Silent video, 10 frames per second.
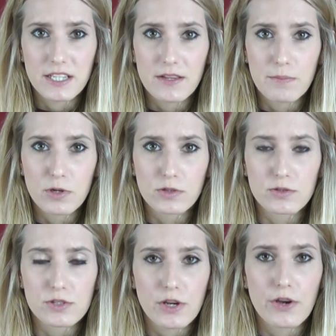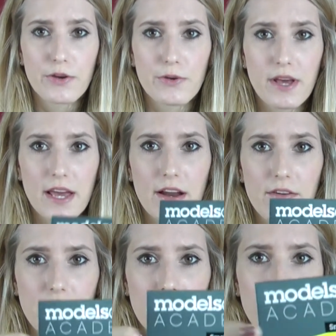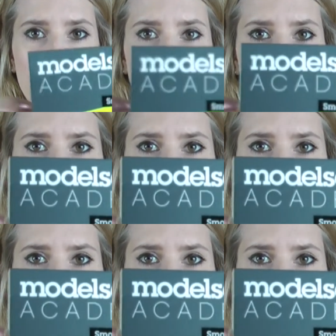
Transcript: in the Model's Own area,